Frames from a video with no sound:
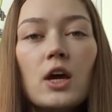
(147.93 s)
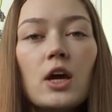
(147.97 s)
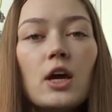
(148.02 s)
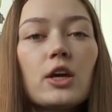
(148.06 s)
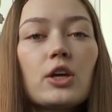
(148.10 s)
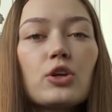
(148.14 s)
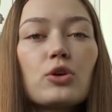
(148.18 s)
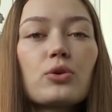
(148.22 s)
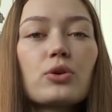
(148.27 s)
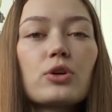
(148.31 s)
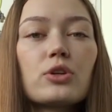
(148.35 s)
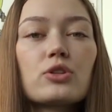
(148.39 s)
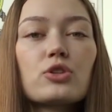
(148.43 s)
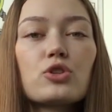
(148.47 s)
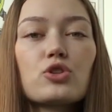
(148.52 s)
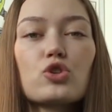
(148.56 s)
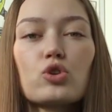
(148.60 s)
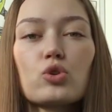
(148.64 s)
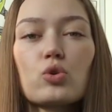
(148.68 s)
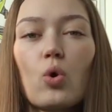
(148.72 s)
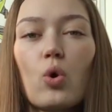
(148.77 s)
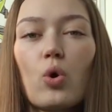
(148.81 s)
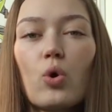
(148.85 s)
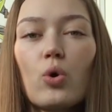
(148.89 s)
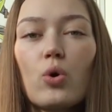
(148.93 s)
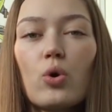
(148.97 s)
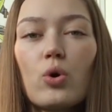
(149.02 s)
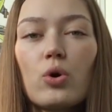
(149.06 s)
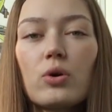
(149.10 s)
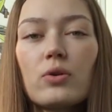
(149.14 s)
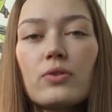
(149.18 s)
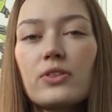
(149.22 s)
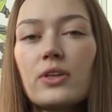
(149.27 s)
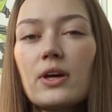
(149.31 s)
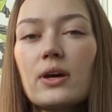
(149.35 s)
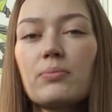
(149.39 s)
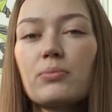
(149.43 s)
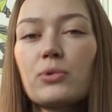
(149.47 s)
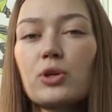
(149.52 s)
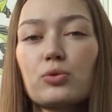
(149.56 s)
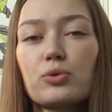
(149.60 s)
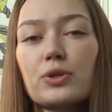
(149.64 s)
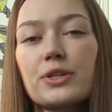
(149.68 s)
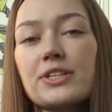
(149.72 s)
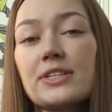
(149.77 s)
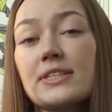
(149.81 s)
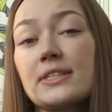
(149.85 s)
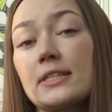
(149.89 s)
You can draw them
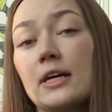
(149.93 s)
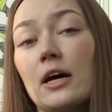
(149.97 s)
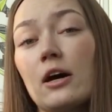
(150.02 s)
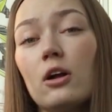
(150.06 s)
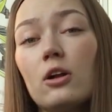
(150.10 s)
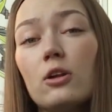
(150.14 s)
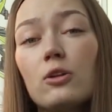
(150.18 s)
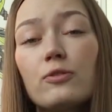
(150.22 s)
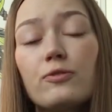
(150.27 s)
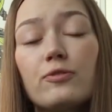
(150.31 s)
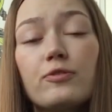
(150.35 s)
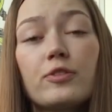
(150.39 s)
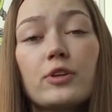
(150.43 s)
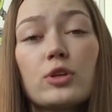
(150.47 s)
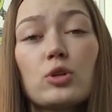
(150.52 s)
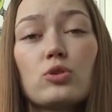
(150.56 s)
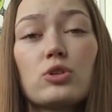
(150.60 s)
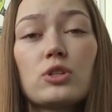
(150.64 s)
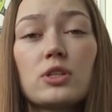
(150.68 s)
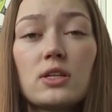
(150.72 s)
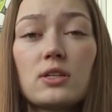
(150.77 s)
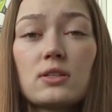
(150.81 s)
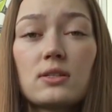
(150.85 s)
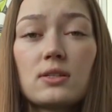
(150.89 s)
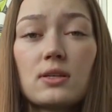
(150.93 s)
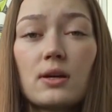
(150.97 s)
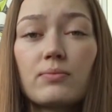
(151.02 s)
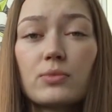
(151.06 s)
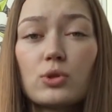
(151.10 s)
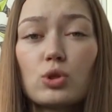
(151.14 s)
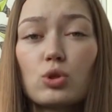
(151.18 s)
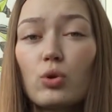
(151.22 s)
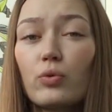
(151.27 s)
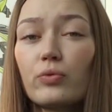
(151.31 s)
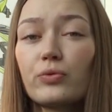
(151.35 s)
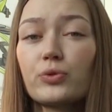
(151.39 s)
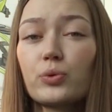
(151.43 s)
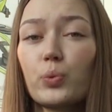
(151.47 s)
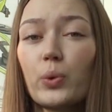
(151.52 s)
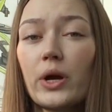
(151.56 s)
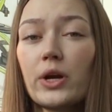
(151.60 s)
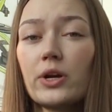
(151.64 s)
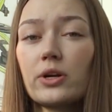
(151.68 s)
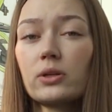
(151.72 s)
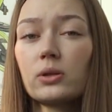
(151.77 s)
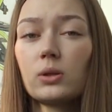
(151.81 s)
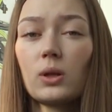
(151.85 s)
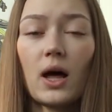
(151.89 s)
yourself using some
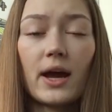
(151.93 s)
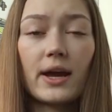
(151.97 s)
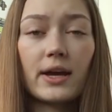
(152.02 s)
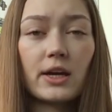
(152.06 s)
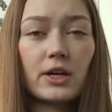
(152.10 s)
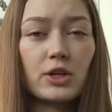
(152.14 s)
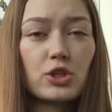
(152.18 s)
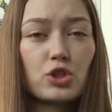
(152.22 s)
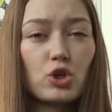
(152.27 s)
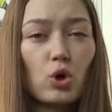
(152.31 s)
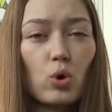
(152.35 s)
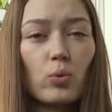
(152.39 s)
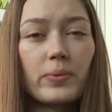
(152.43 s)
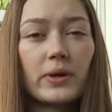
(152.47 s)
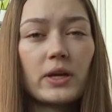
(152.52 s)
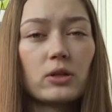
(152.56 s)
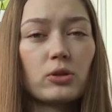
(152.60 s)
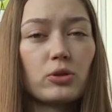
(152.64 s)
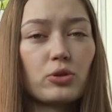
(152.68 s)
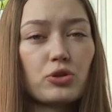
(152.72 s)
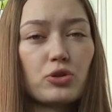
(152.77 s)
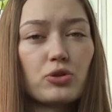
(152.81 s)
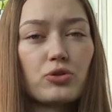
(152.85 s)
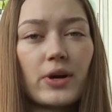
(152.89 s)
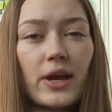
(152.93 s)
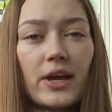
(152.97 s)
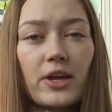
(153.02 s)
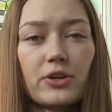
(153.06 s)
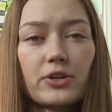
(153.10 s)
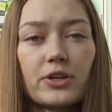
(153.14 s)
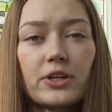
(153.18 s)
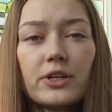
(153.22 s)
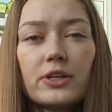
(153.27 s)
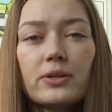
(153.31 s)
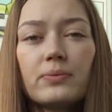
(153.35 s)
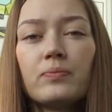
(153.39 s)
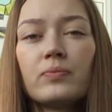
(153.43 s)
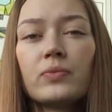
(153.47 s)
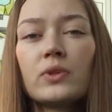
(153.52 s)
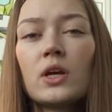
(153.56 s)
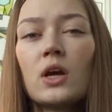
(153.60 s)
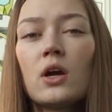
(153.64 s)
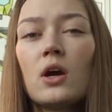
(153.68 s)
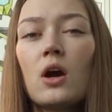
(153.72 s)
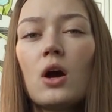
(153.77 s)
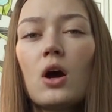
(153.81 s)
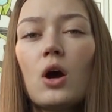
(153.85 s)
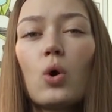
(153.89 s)
software like Adobe Illustrator,
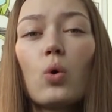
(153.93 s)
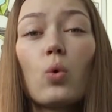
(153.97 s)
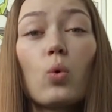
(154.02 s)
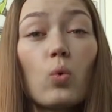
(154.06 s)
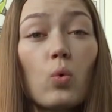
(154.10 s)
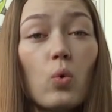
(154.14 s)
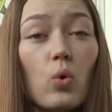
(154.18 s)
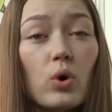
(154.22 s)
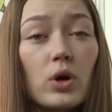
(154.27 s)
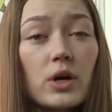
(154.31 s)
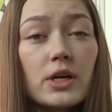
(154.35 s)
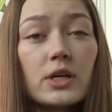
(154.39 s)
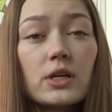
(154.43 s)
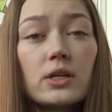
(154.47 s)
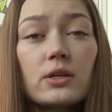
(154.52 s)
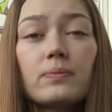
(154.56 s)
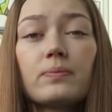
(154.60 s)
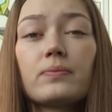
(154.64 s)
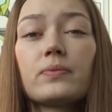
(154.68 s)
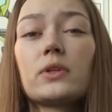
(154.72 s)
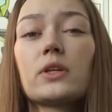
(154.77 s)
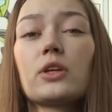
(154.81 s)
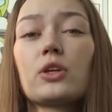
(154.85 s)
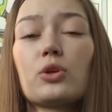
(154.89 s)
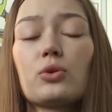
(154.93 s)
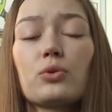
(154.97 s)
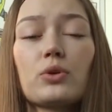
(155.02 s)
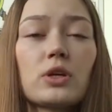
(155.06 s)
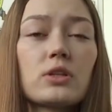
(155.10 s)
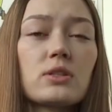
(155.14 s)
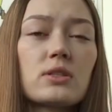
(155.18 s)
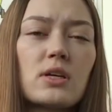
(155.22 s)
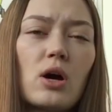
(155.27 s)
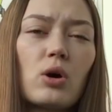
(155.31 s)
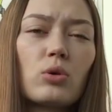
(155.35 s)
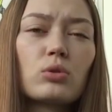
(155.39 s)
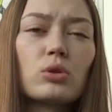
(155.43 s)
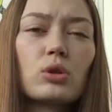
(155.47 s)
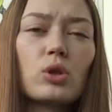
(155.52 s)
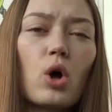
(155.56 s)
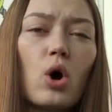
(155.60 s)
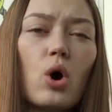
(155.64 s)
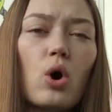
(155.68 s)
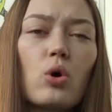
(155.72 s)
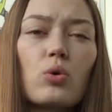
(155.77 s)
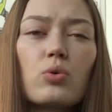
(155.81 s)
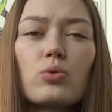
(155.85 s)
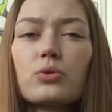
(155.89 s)
or you can
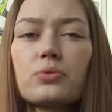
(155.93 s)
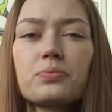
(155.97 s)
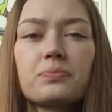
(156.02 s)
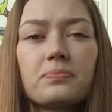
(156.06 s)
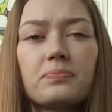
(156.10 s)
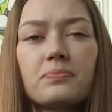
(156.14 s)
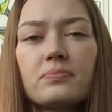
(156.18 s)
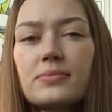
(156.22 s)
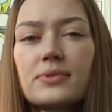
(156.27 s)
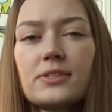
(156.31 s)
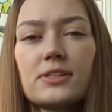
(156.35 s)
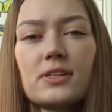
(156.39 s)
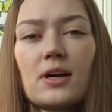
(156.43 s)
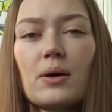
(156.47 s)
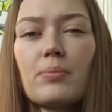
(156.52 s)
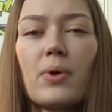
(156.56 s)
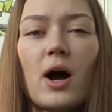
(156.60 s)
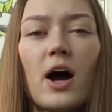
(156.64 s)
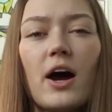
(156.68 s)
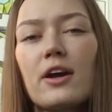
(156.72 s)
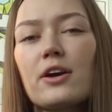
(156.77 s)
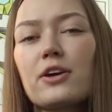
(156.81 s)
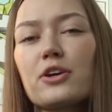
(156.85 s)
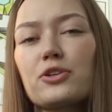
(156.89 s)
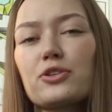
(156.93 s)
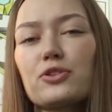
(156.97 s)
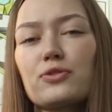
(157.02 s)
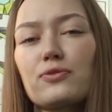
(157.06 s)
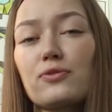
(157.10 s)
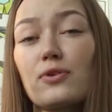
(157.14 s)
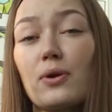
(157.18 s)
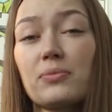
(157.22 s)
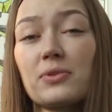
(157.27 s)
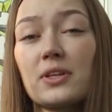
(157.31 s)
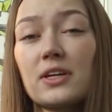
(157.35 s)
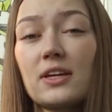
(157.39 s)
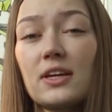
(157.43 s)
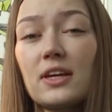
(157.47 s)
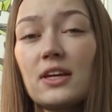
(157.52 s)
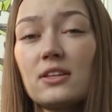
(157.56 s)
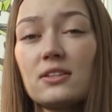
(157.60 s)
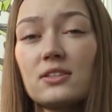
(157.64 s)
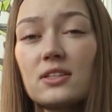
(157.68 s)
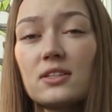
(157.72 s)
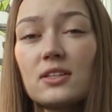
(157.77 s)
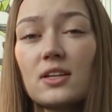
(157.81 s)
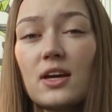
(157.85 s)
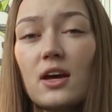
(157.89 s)
download some icons from the
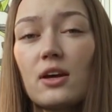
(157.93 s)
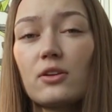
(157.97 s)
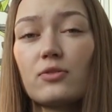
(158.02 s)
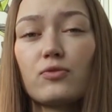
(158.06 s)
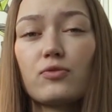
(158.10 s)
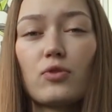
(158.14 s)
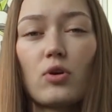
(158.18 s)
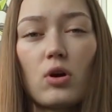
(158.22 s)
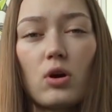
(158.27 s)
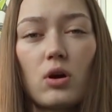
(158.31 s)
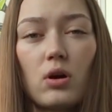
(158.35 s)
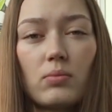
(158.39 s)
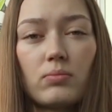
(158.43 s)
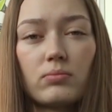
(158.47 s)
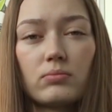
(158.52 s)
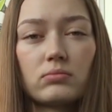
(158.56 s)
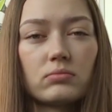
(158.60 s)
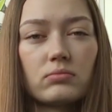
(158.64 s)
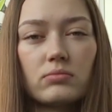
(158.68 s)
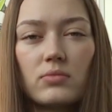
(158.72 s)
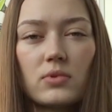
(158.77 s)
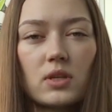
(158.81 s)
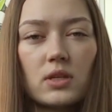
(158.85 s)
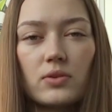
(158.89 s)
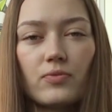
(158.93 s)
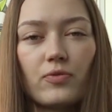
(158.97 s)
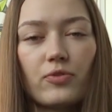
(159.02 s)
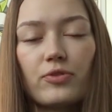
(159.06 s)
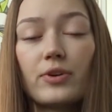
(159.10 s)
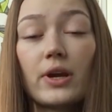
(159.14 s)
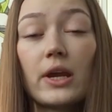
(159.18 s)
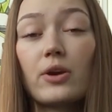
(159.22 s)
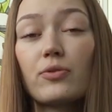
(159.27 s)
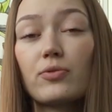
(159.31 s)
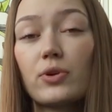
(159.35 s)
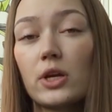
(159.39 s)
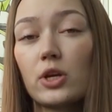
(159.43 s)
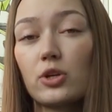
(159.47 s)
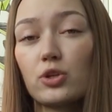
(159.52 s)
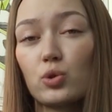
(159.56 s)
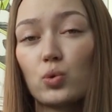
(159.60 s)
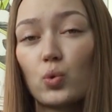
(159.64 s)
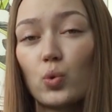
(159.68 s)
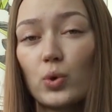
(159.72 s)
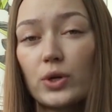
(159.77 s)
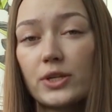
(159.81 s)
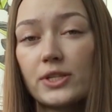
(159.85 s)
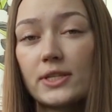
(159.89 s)
internet from the free
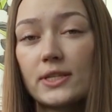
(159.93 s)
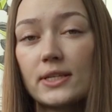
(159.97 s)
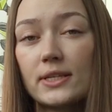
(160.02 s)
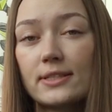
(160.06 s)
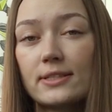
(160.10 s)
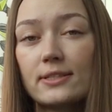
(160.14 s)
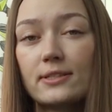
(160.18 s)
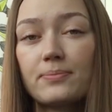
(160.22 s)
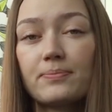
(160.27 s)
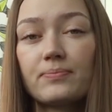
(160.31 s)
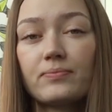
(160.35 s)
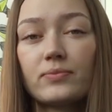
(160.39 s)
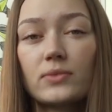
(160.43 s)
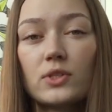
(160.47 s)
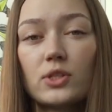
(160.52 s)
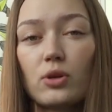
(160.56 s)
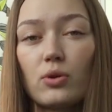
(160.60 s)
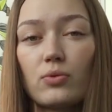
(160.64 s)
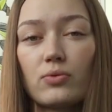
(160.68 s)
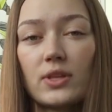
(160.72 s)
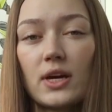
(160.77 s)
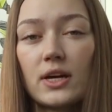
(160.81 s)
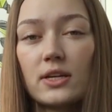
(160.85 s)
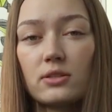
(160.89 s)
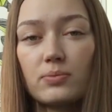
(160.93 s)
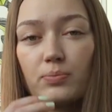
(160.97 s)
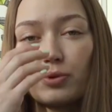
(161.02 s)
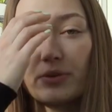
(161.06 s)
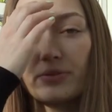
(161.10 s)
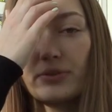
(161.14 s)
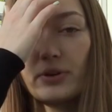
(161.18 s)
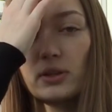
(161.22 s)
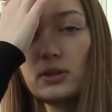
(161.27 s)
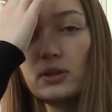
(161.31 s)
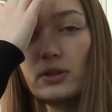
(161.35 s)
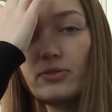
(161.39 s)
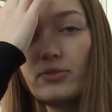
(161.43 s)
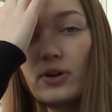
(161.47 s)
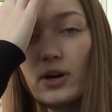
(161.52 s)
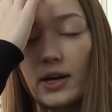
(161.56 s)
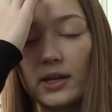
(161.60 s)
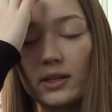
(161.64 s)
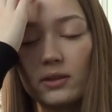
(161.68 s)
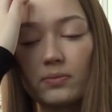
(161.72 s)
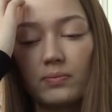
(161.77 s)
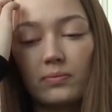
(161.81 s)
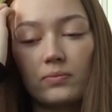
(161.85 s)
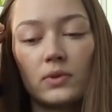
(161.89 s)
resources. So that's perfectly
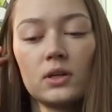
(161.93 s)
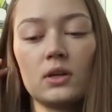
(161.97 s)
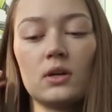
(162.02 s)
fine.